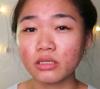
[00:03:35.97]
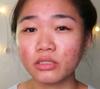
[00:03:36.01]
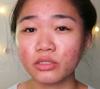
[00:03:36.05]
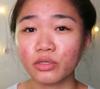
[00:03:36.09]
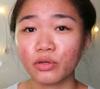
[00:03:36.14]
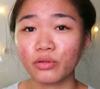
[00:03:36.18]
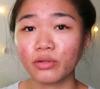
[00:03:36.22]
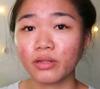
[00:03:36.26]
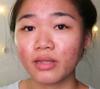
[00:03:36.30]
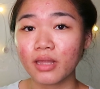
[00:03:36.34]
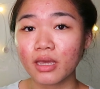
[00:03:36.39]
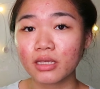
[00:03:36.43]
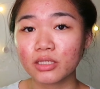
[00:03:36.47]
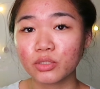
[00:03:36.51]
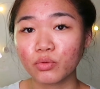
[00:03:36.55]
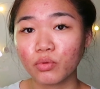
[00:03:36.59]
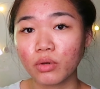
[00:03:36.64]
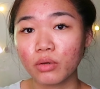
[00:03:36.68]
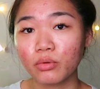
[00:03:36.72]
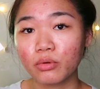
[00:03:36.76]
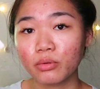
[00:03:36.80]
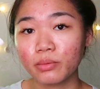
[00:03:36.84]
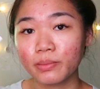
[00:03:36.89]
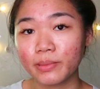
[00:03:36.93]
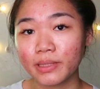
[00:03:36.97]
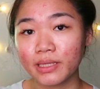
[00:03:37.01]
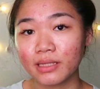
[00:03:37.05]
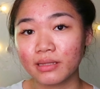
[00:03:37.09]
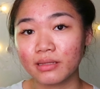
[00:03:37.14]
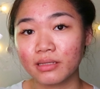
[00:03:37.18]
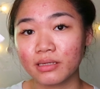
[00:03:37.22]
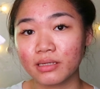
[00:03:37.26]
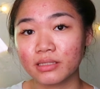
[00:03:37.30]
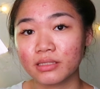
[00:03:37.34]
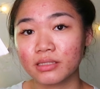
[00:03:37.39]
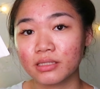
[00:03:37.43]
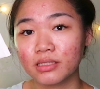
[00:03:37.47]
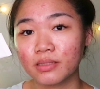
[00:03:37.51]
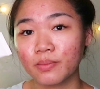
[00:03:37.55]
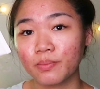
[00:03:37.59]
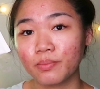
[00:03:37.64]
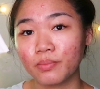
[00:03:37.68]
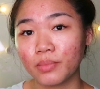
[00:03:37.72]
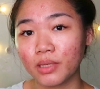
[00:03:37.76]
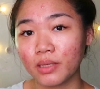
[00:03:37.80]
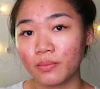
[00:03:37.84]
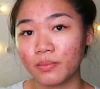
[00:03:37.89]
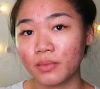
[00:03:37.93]
So the next one will be this
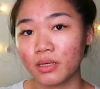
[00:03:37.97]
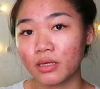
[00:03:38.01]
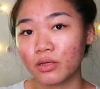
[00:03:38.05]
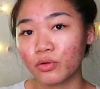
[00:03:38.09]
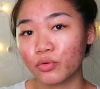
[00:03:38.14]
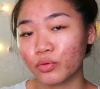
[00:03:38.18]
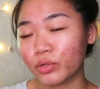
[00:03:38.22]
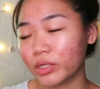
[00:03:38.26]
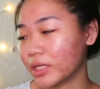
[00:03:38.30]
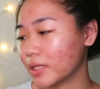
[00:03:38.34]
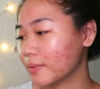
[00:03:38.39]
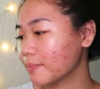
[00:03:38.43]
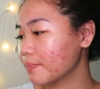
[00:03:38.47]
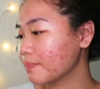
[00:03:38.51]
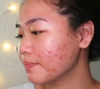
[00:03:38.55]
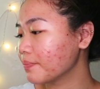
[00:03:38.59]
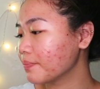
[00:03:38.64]
BB cream.